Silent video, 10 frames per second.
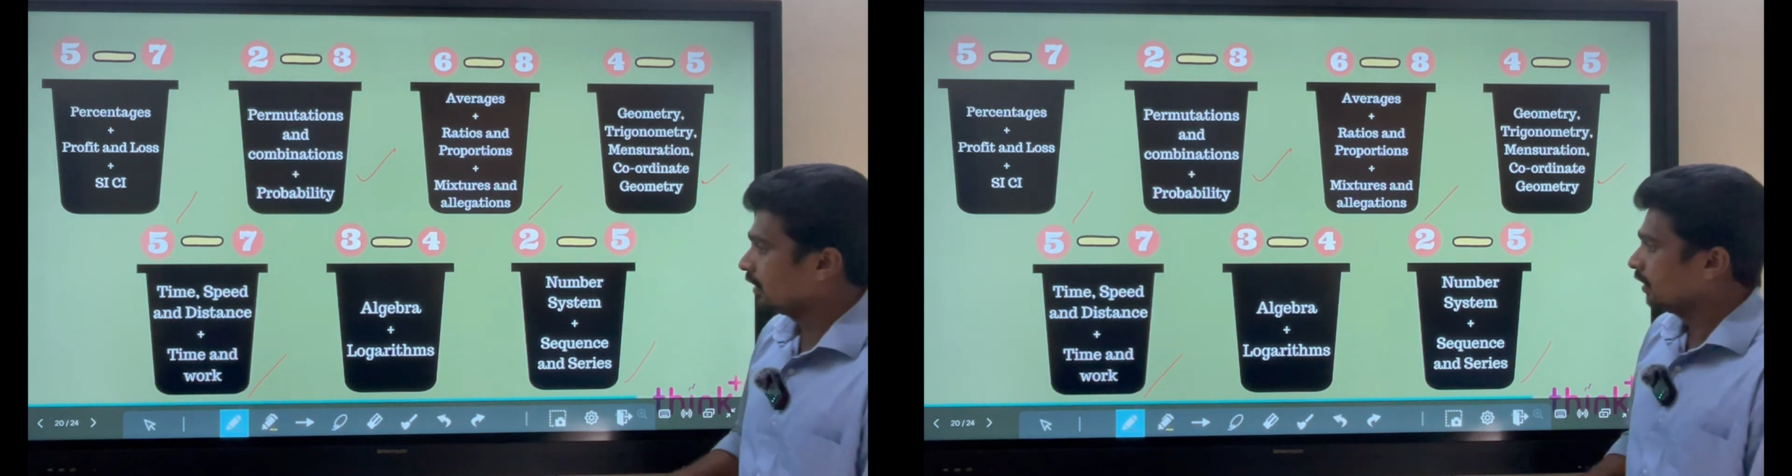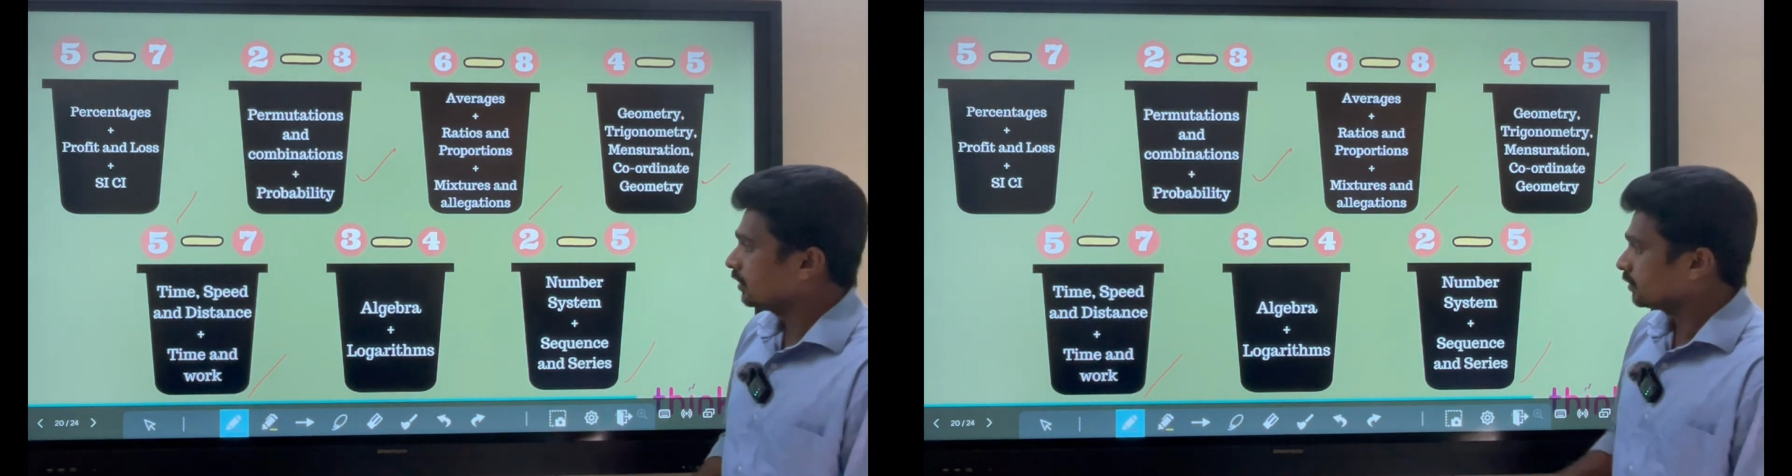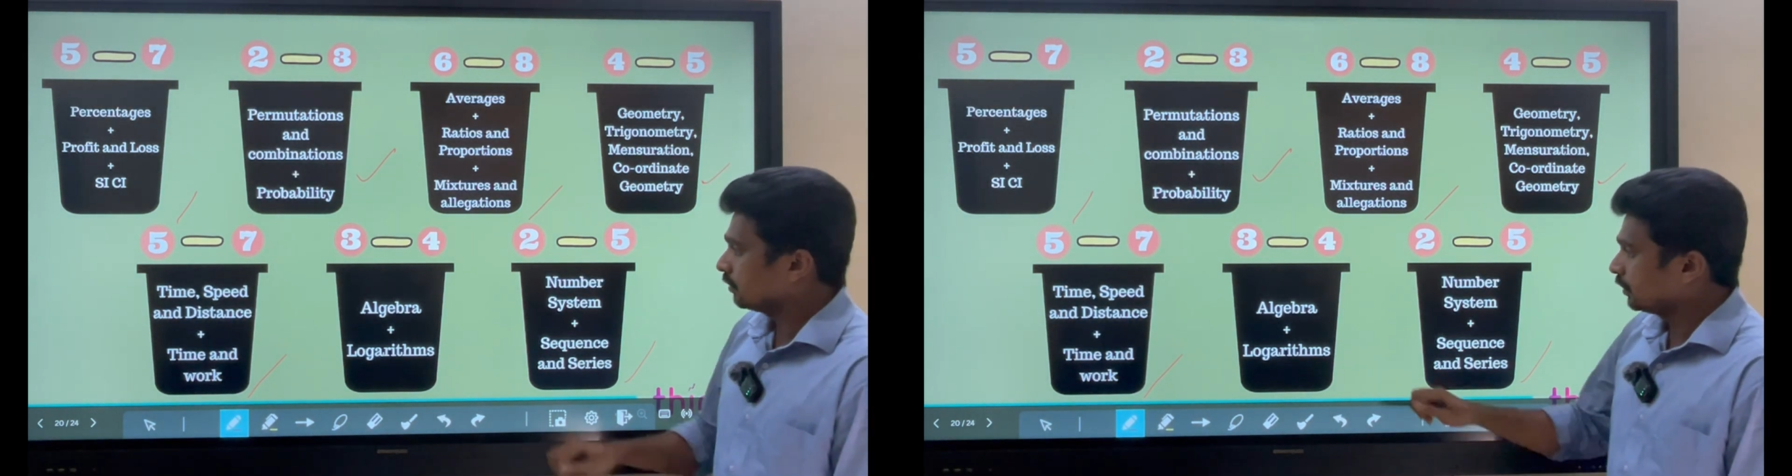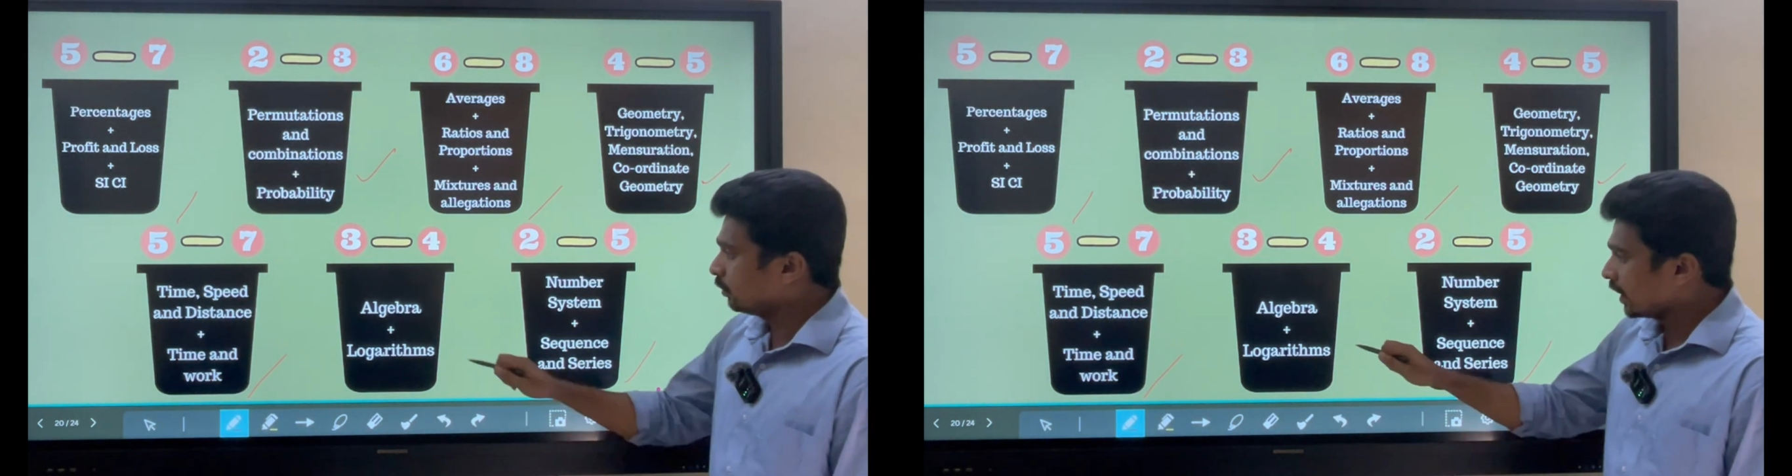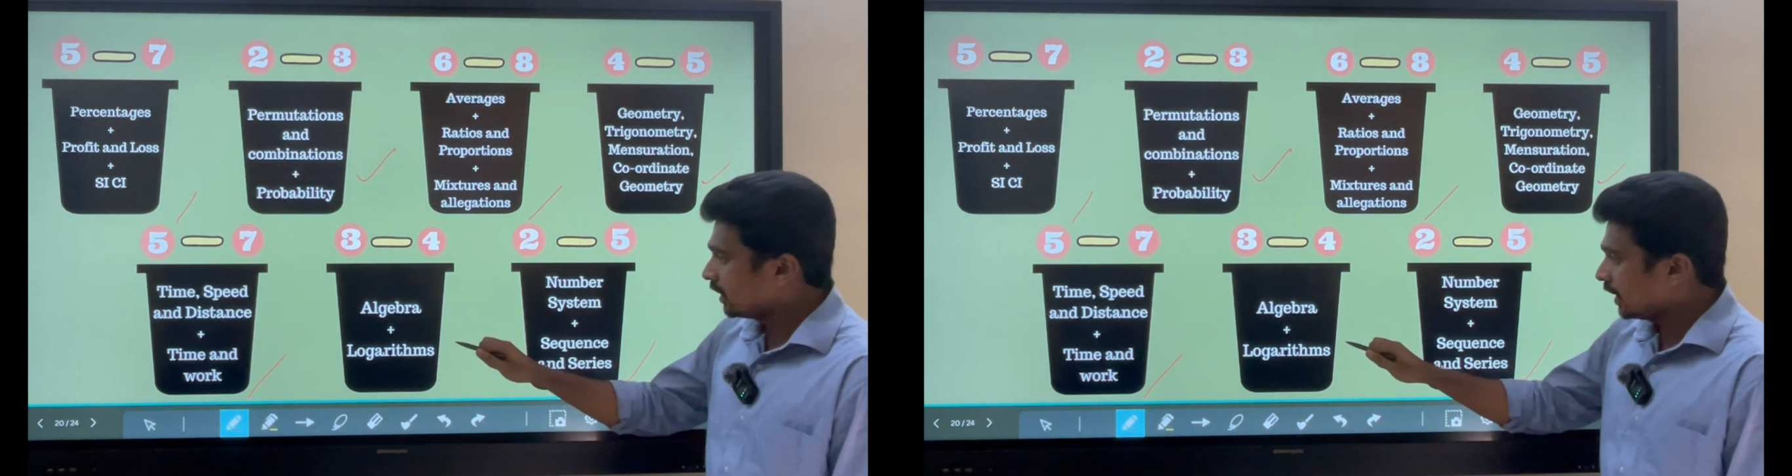So you
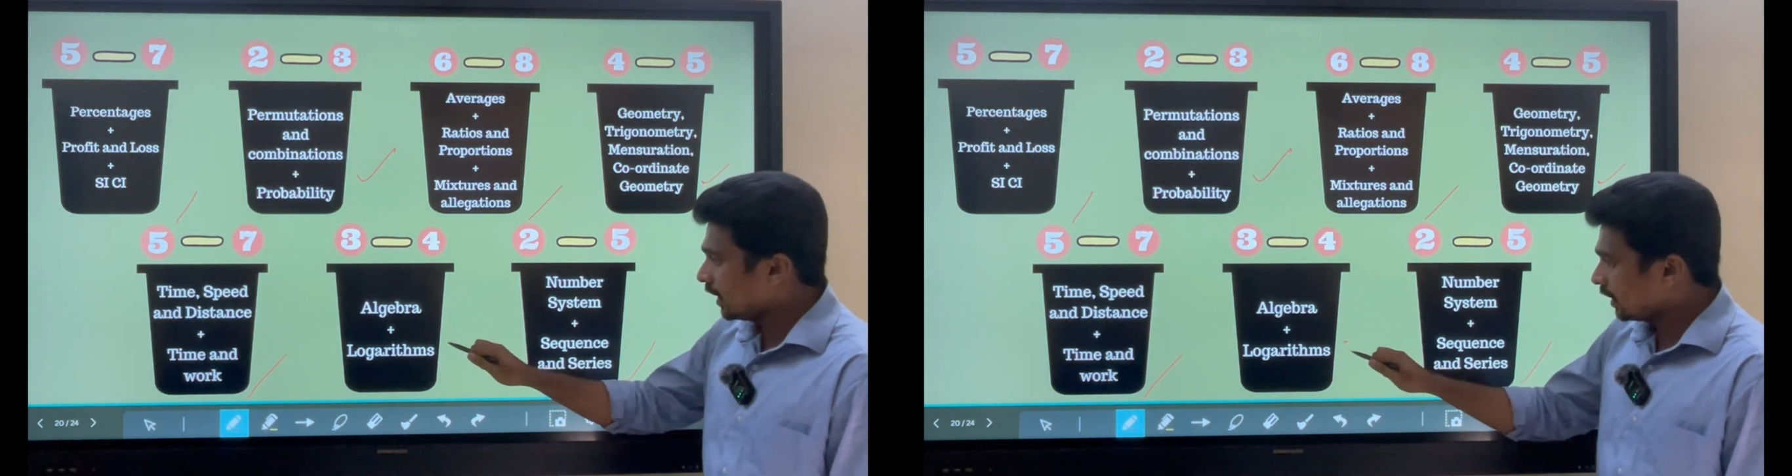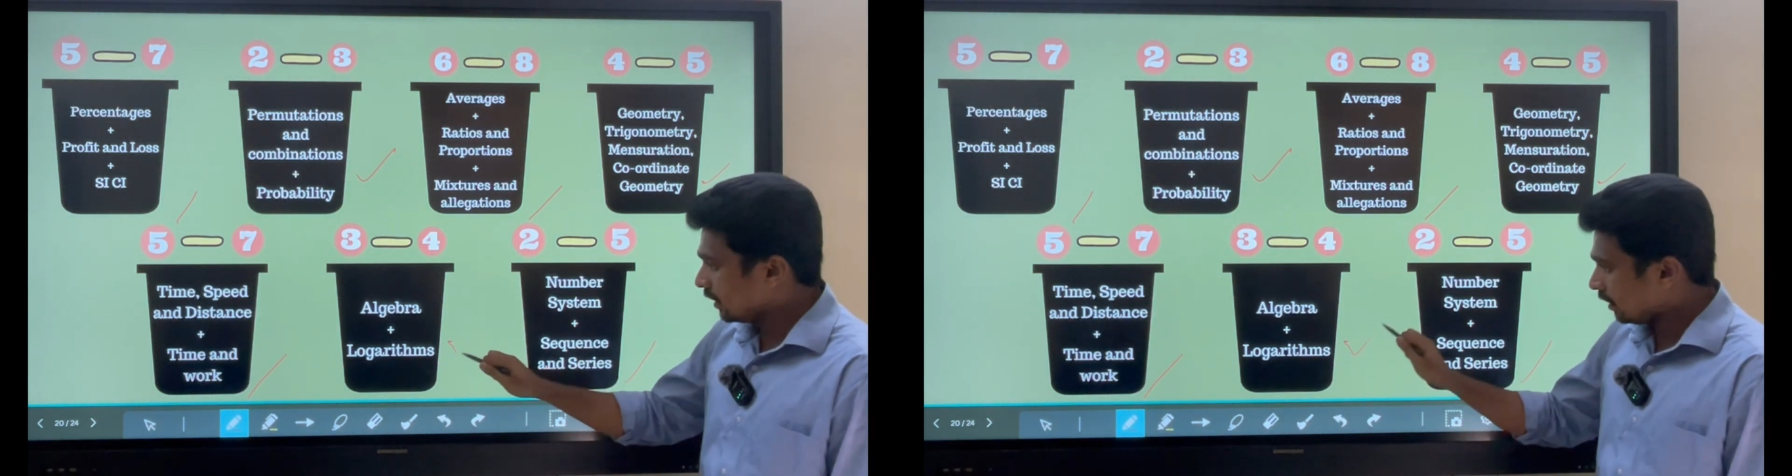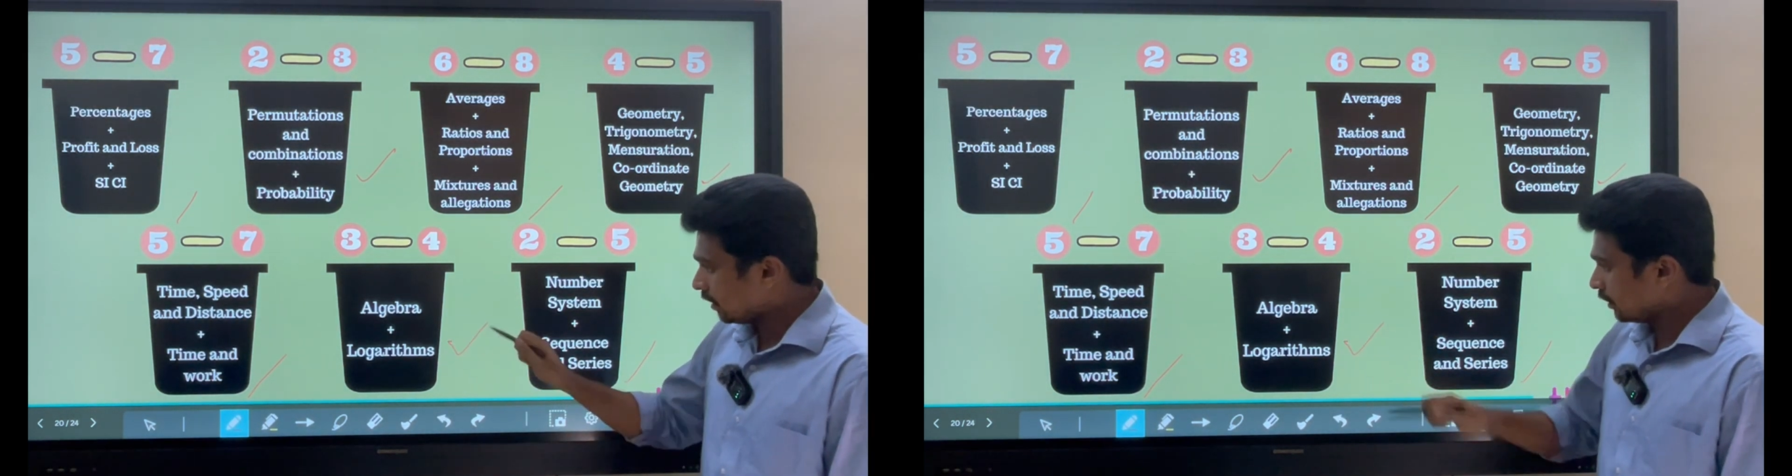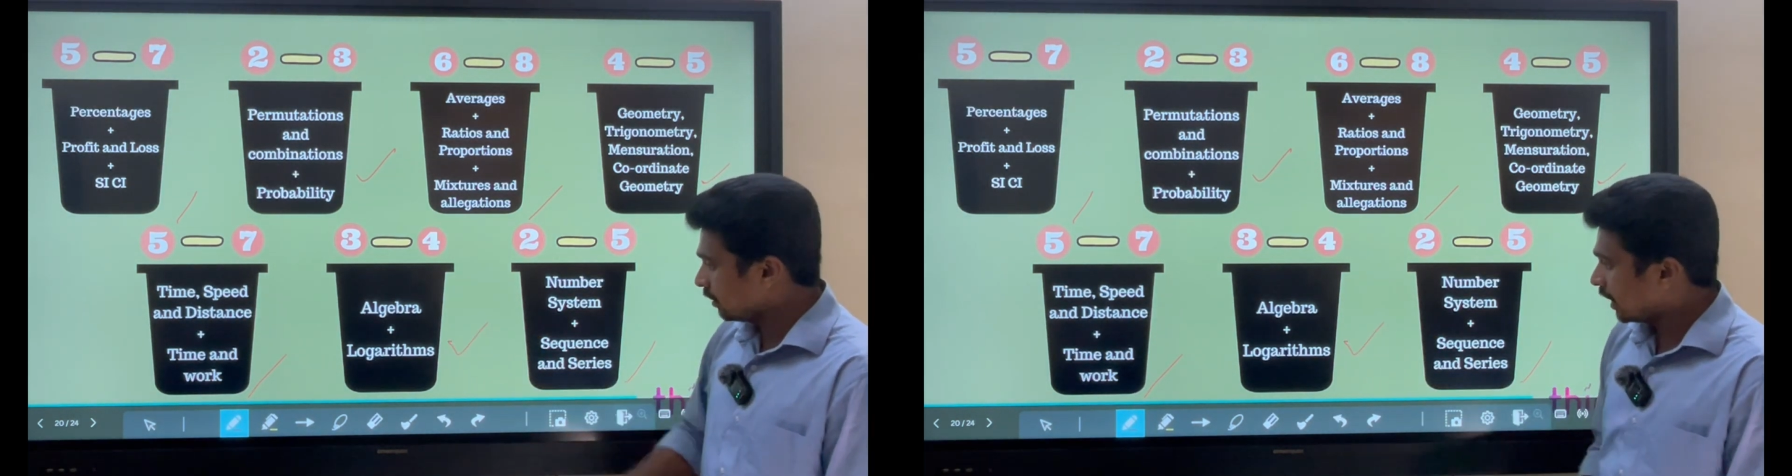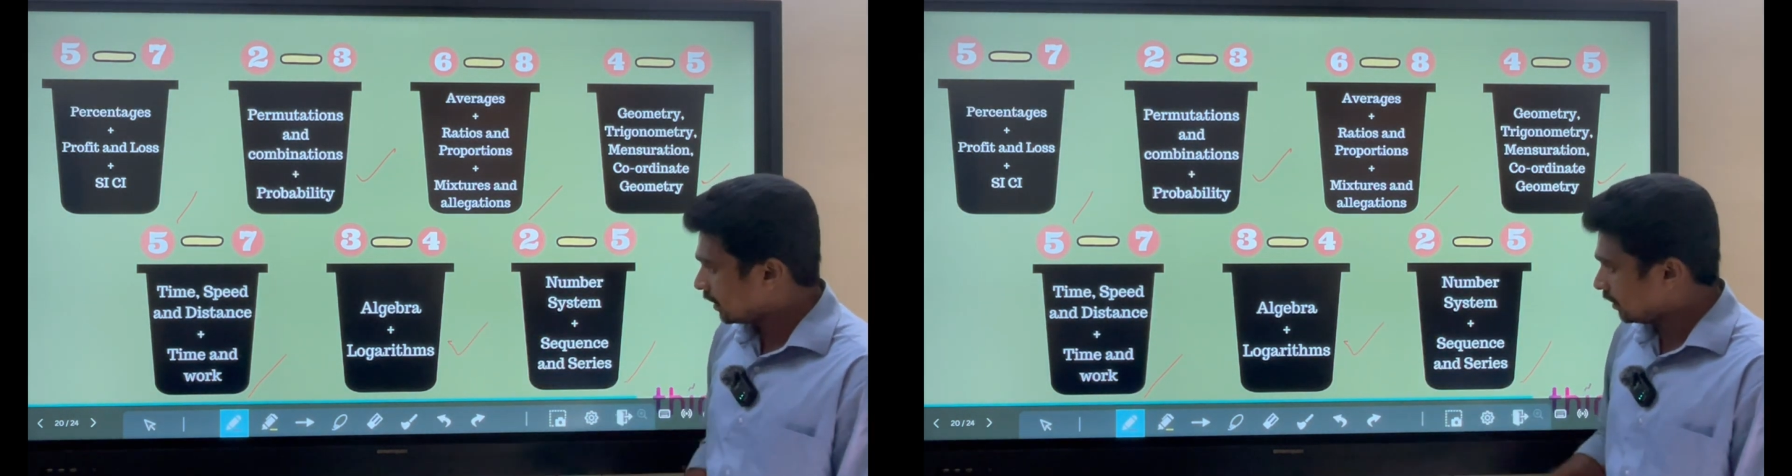can take uh, you
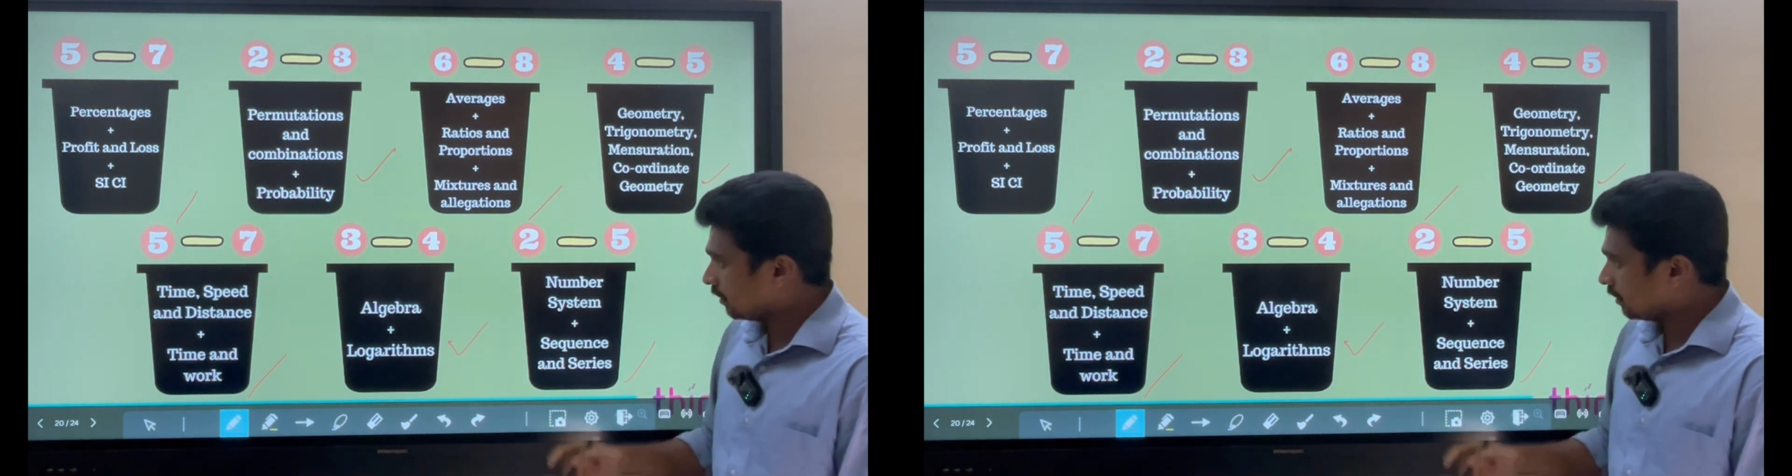can